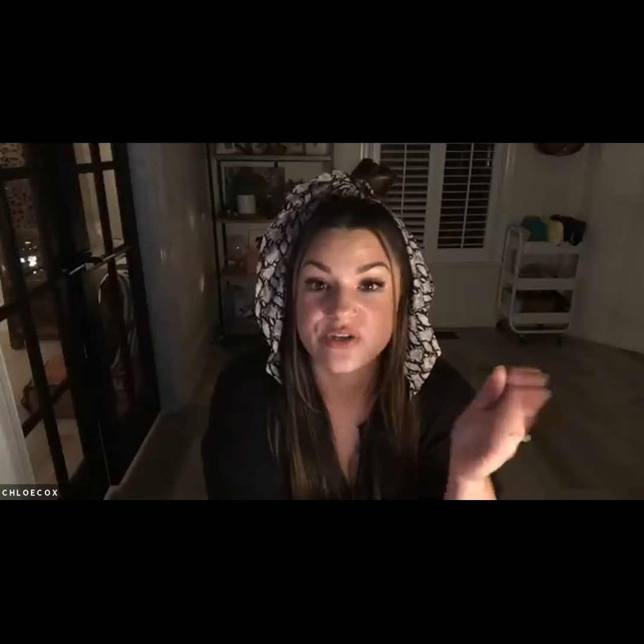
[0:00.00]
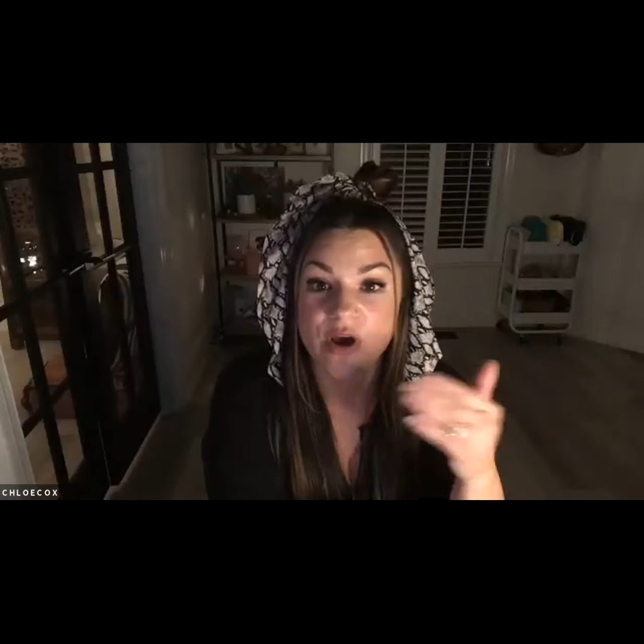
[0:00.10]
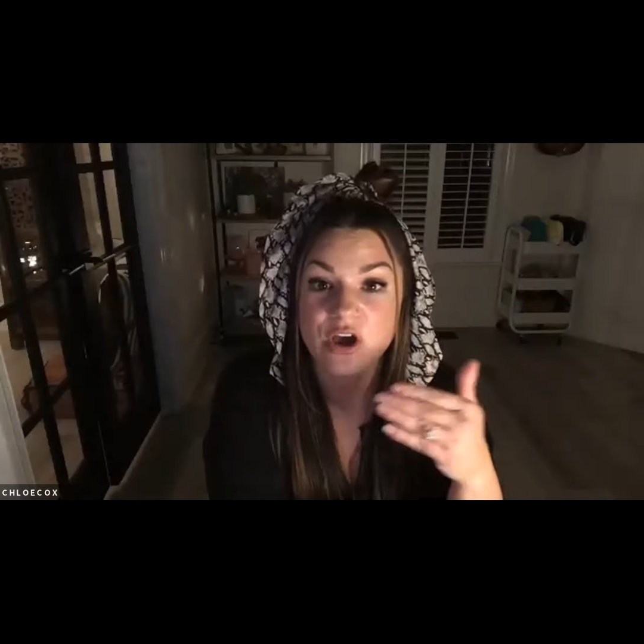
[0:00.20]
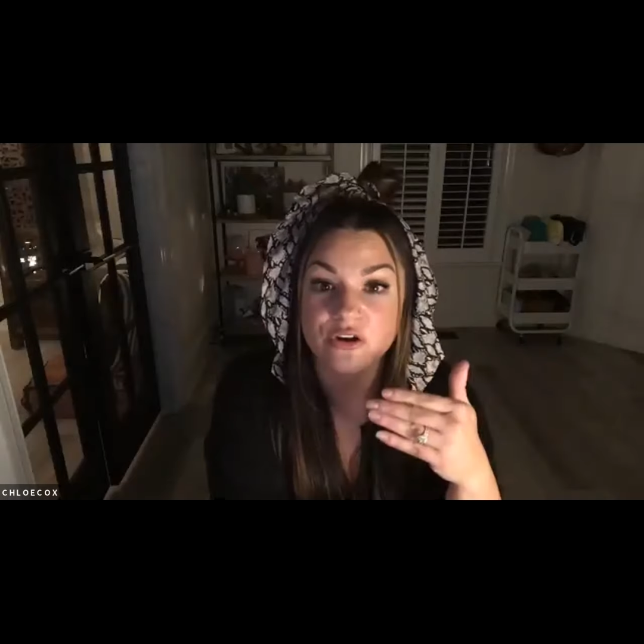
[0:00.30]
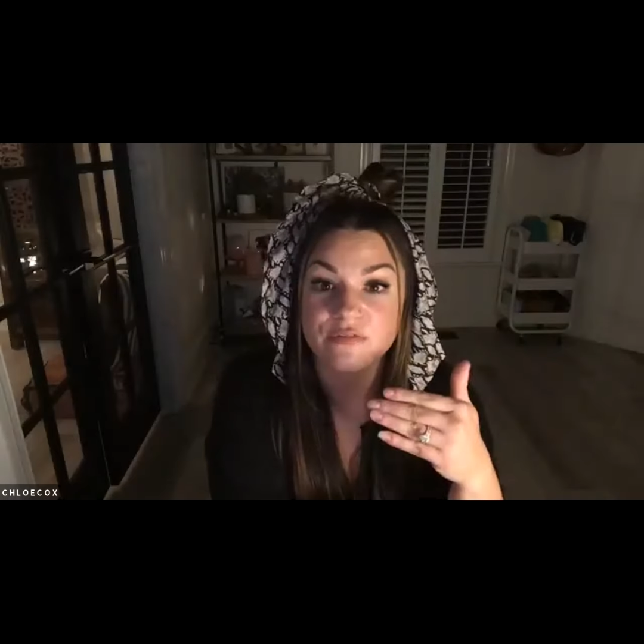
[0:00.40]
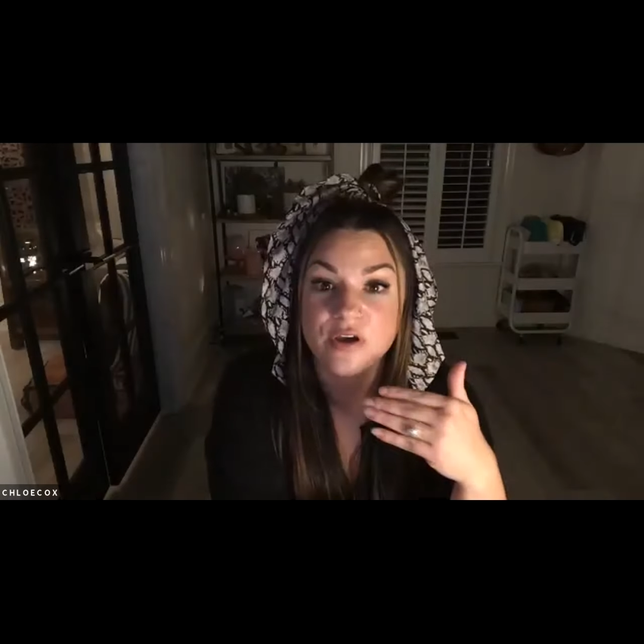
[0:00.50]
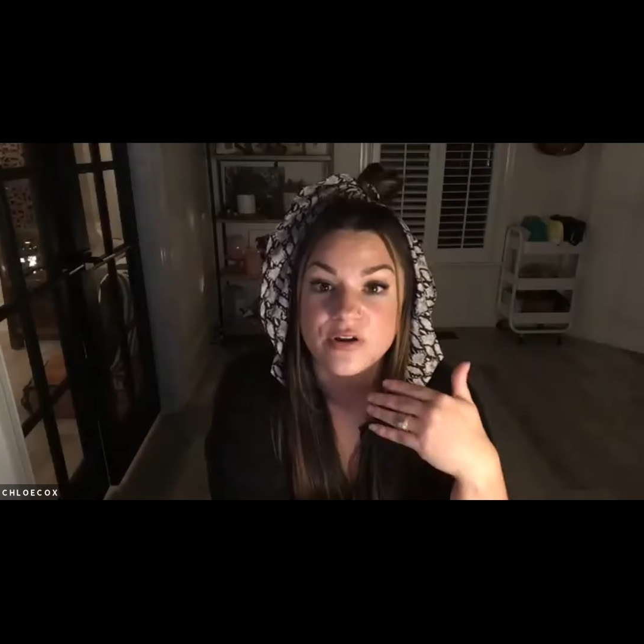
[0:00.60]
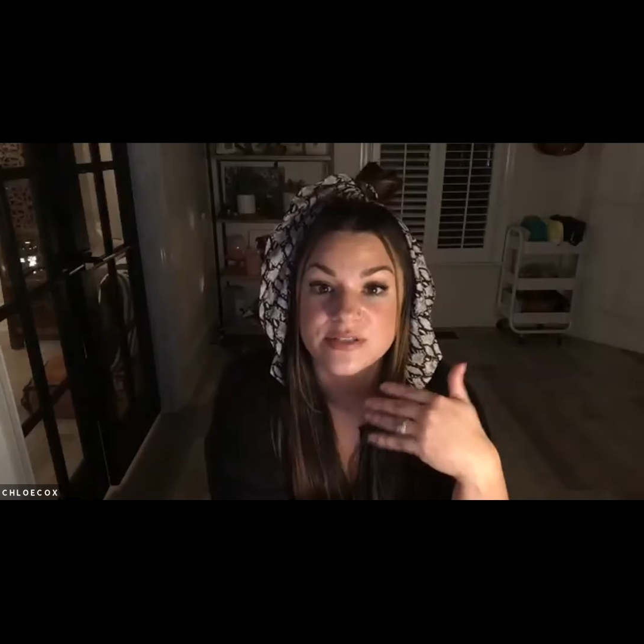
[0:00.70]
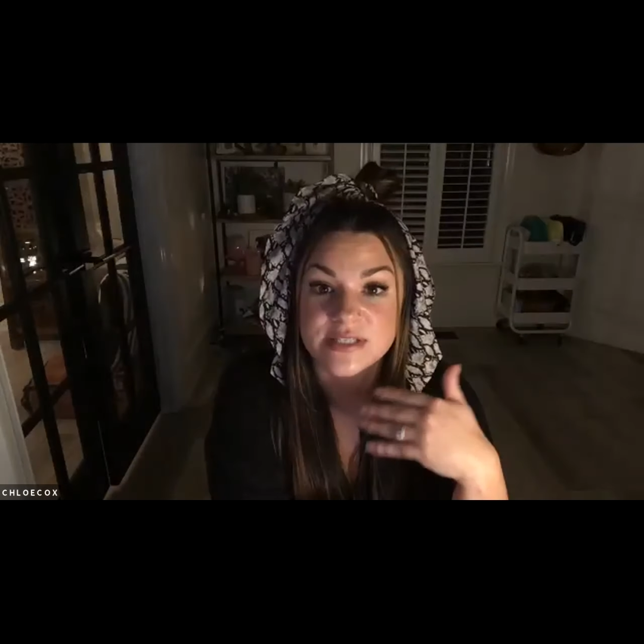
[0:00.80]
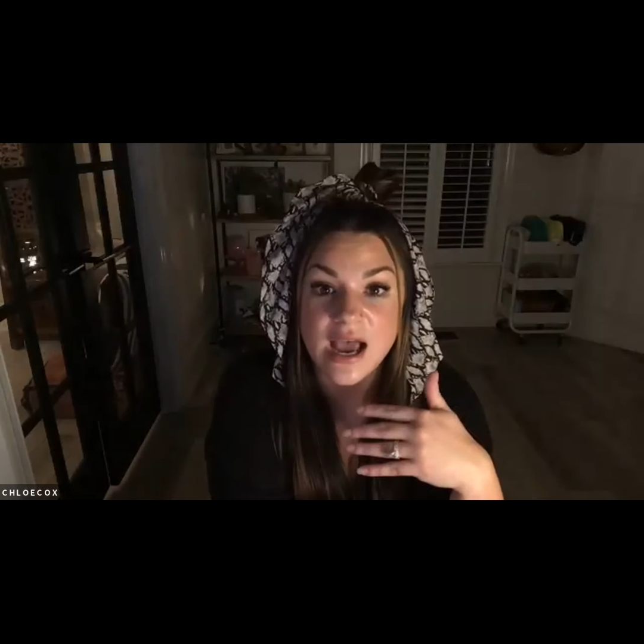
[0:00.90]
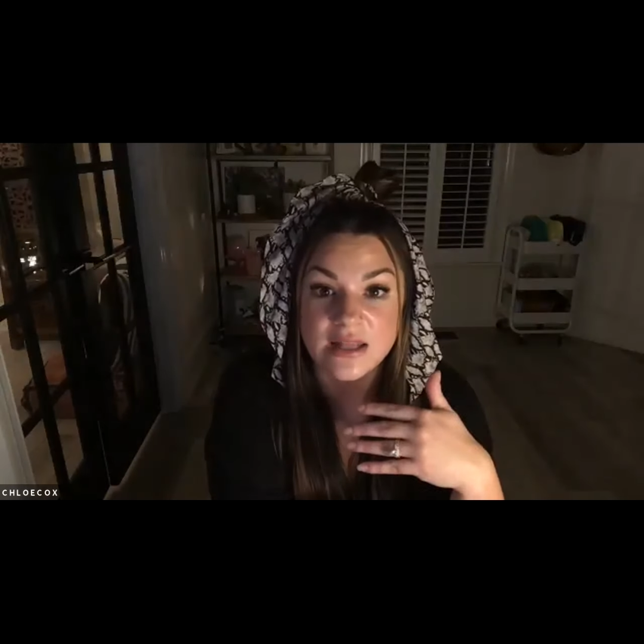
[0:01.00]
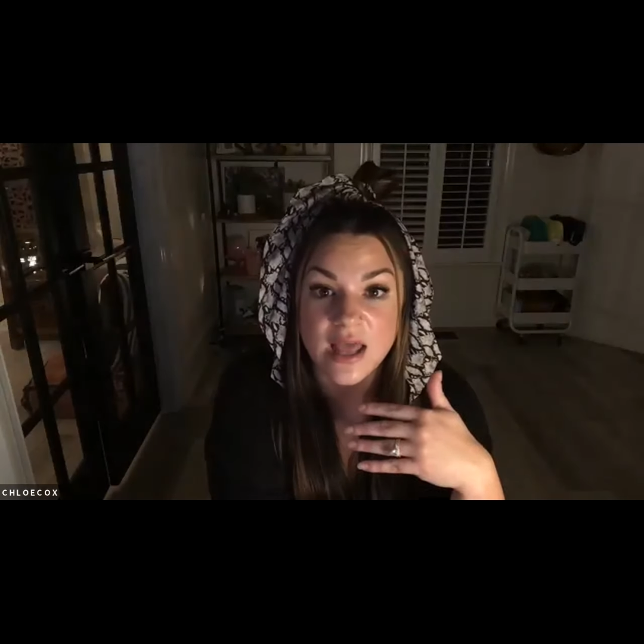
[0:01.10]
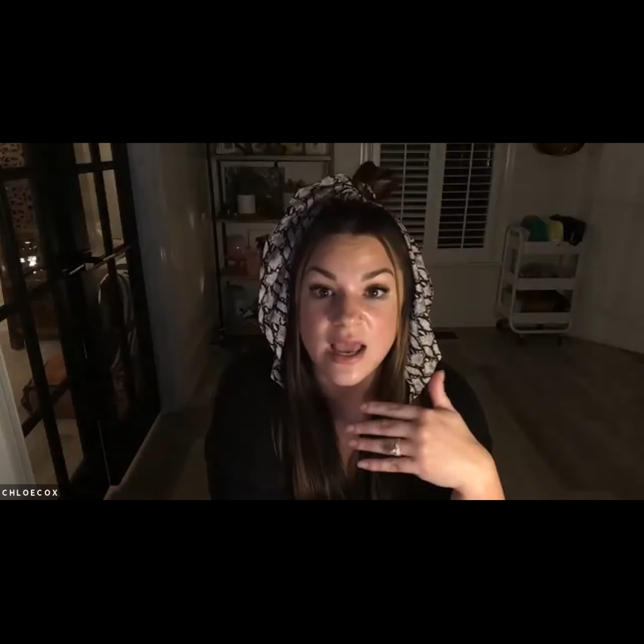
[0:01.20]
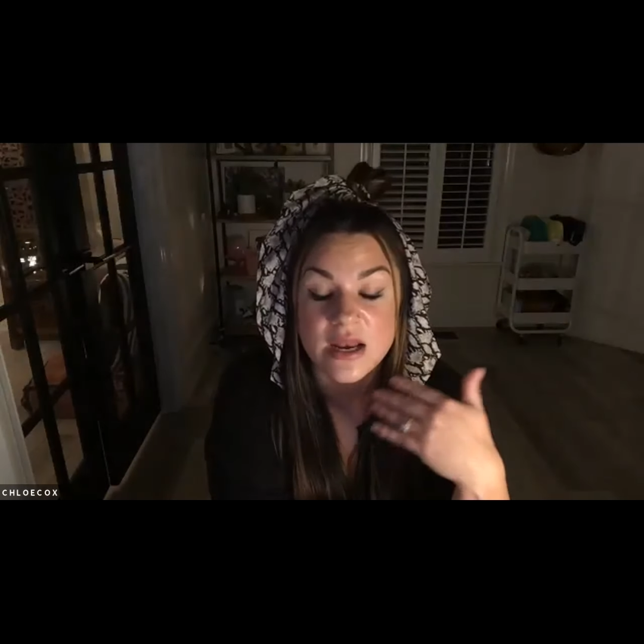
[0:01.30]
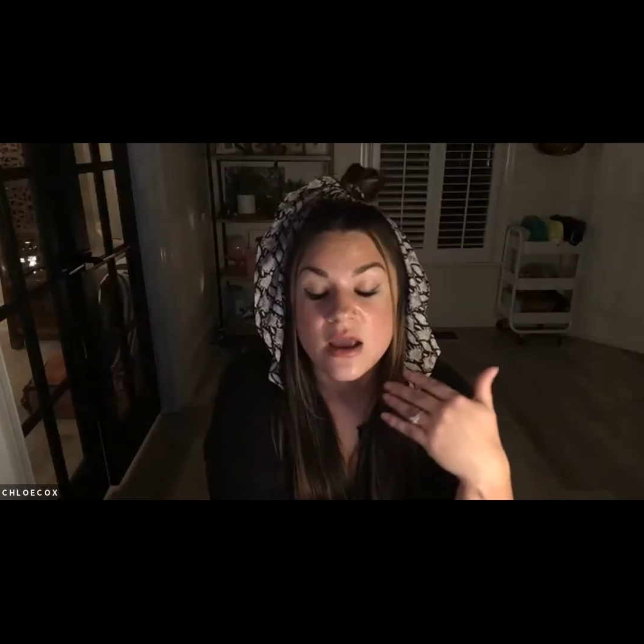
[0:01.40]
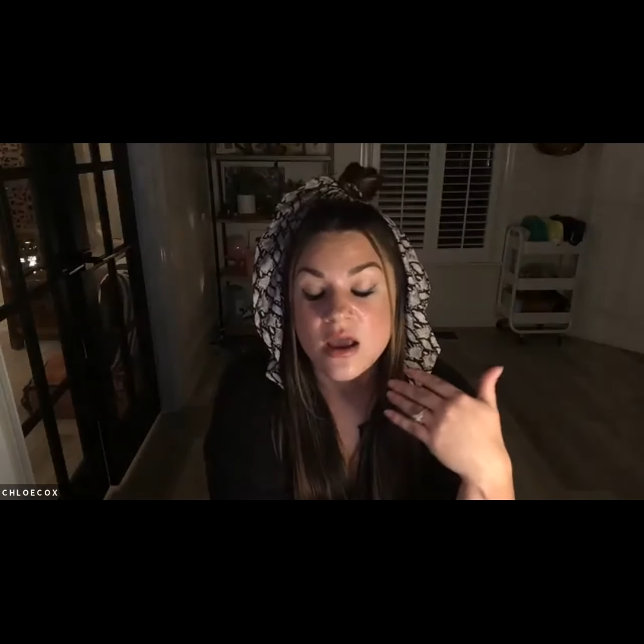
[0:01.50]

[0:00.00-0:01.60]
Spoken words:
100 photos a highlight.